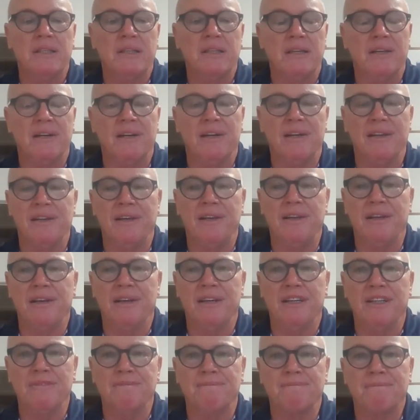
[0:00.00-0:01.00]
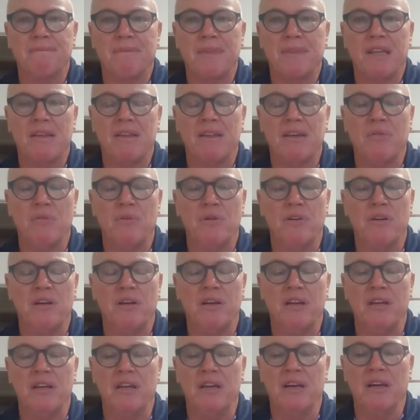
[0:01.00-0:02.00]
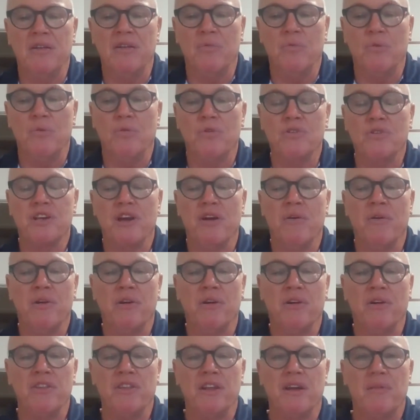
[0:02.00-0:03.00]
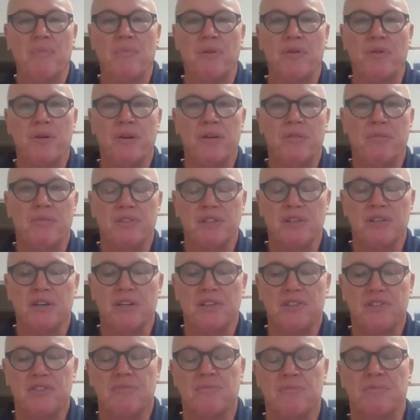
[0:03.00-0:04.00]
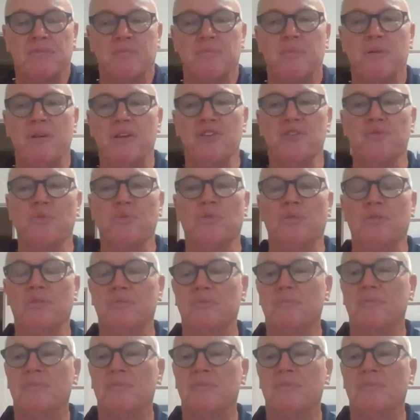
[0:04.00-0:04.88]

and there weren't any wars going on in that period. It was a nice, peaceful